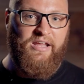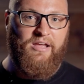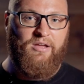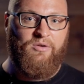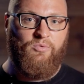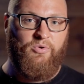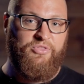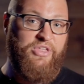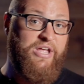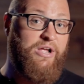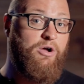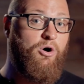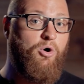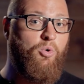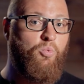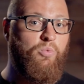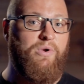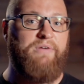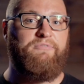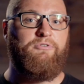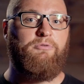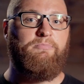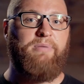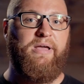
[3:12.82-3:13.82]
what they call
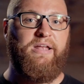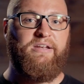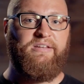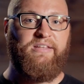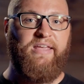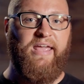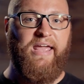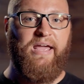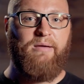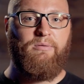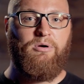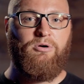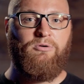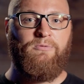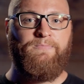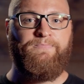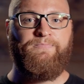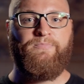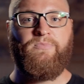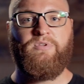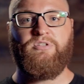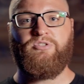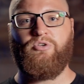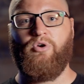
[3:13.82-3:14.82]
riverbed camo.
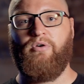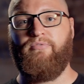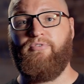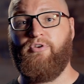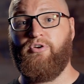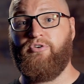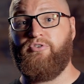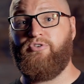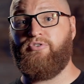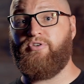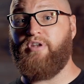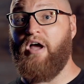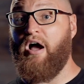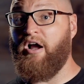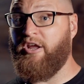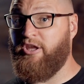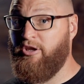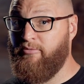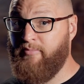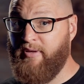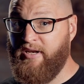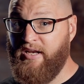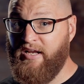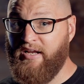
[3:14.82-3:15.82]
So if you're
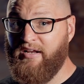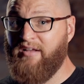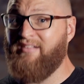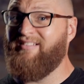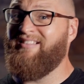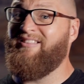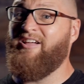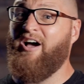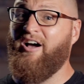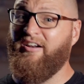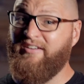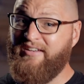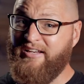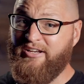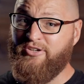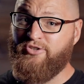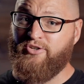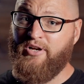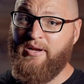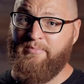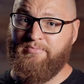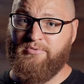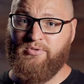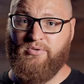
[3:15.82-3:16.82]
documenting hunting
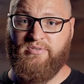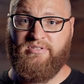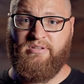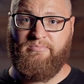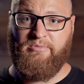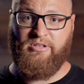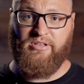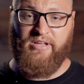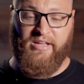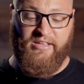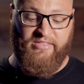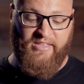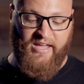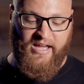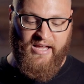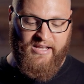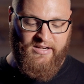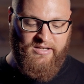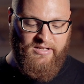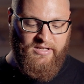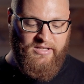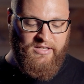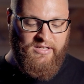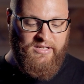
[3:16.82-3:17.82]
trips or something like
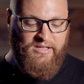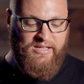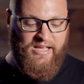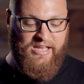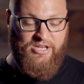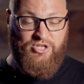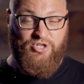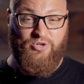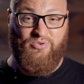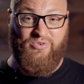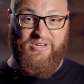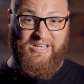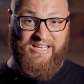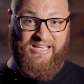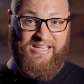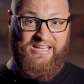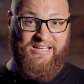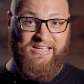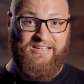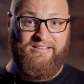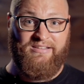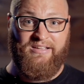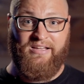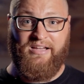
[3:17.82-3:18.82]
that, and you
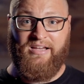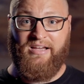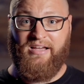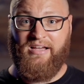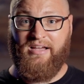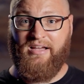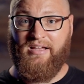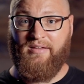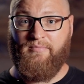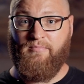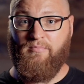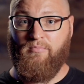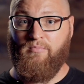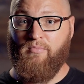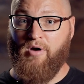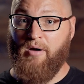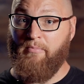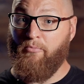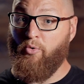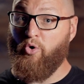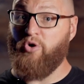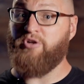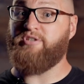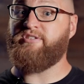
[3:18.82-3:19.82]
need a
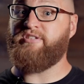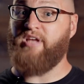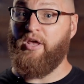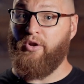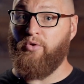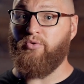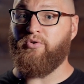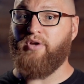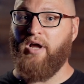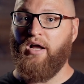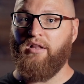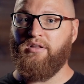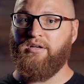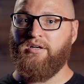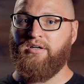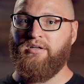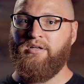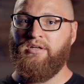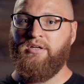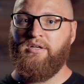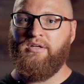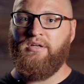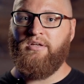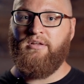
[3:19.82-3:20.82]
more subtle color,
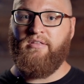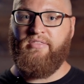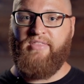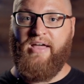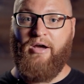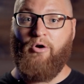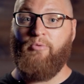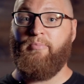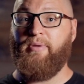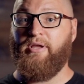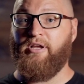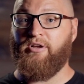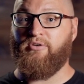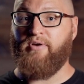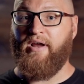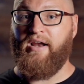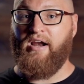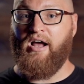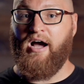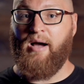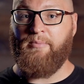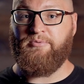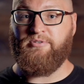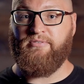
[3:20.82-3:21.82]
that would be a great
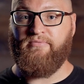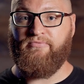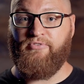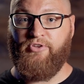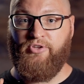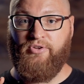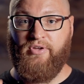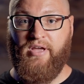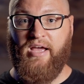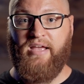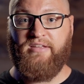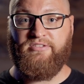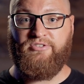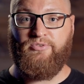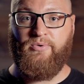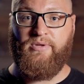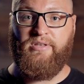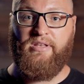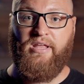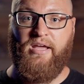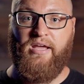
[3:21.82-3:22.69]
option for you guys doing